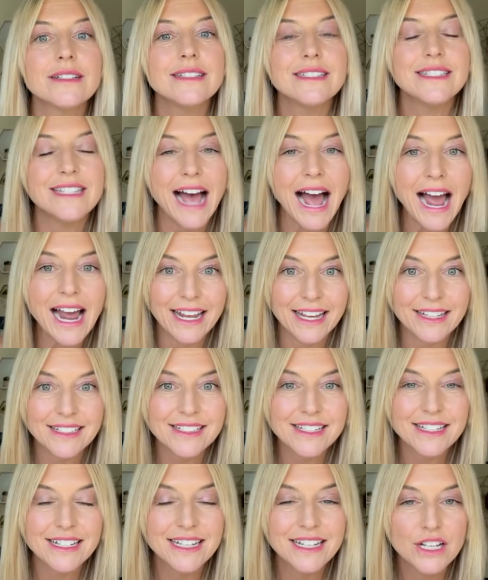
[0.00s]

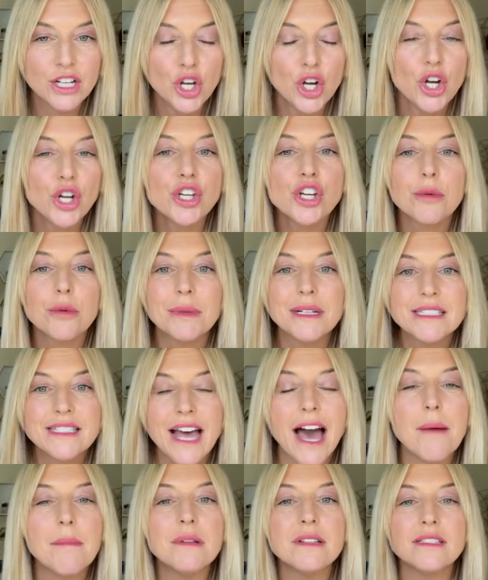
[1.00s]
diet. Your
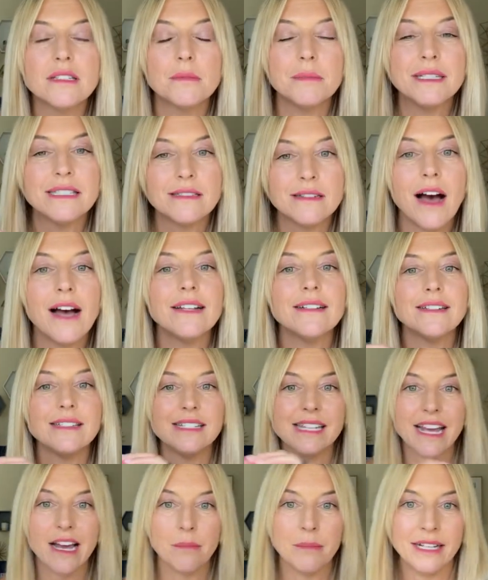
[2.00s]
metabolism is not
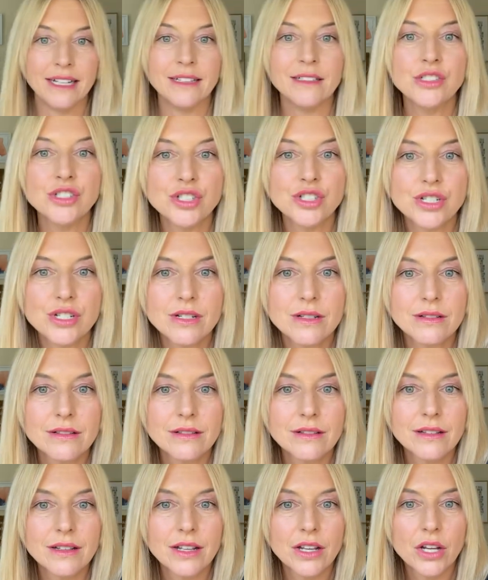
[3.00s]
damaged.
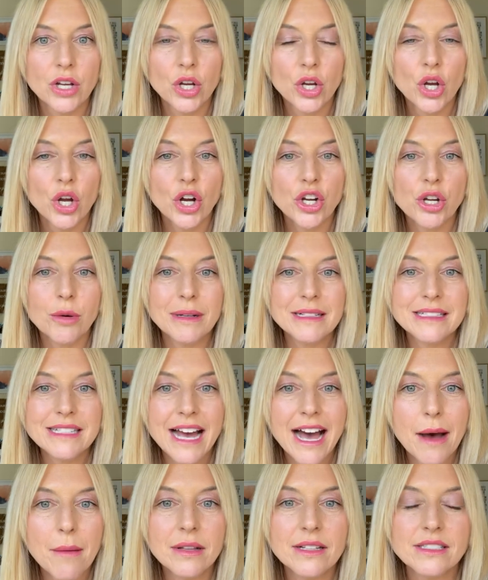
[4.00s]
Your
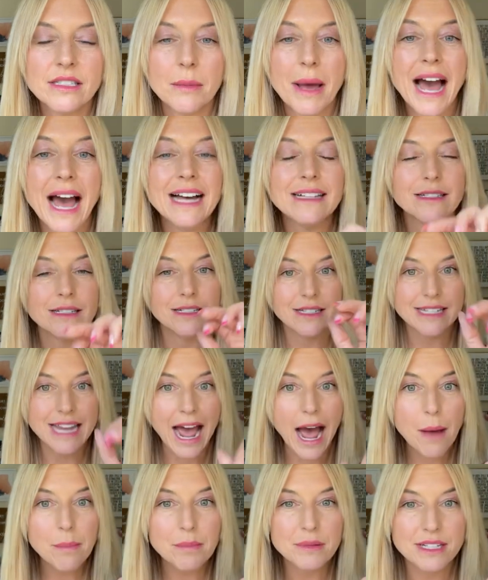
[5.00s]
metabolism has
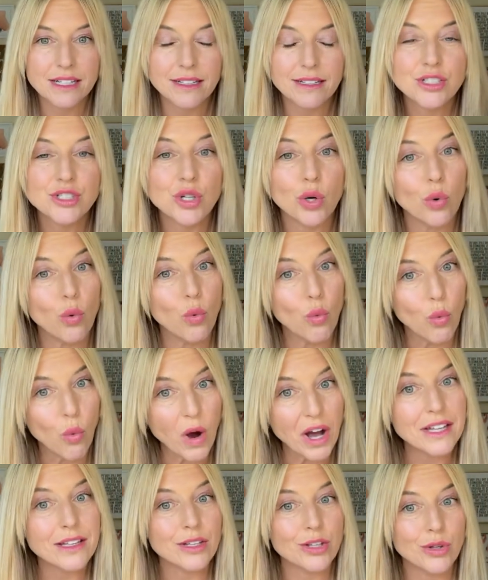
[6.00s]
adapted to
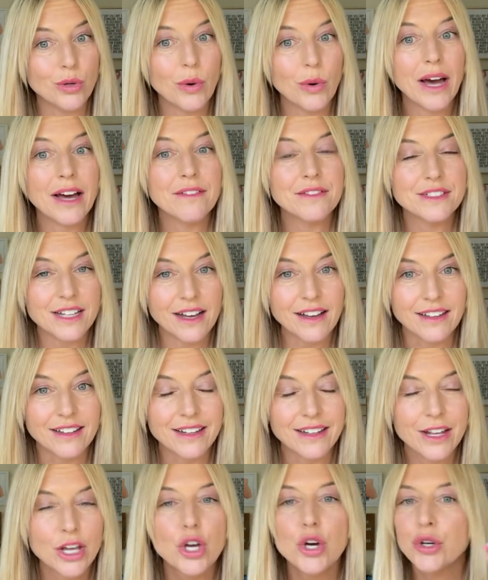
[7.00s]
what you have
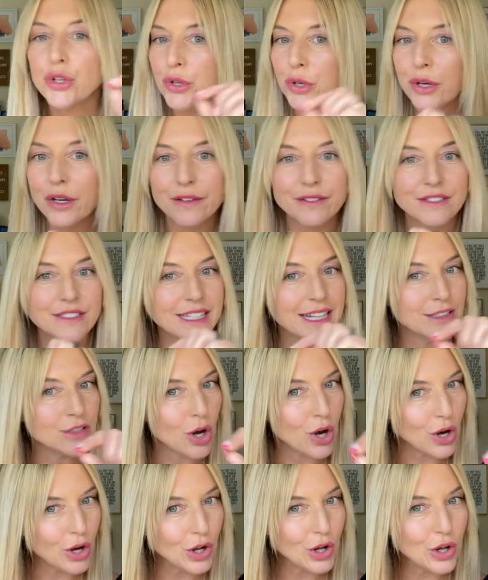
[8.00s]
done. You have sent
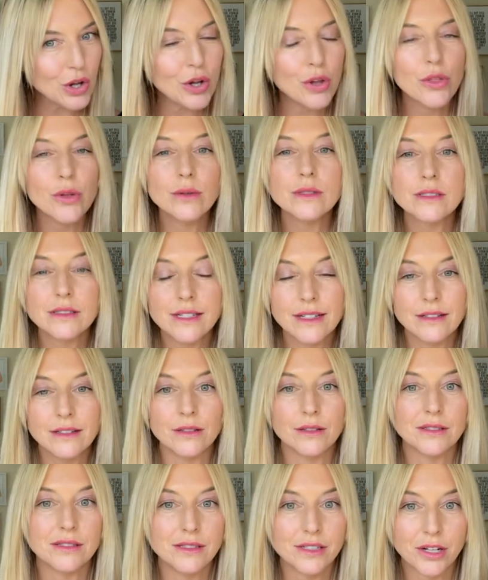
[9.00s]
all those
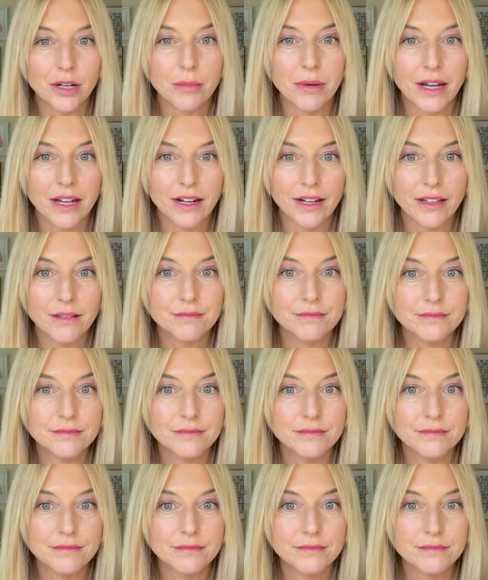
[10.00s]
signals to your body.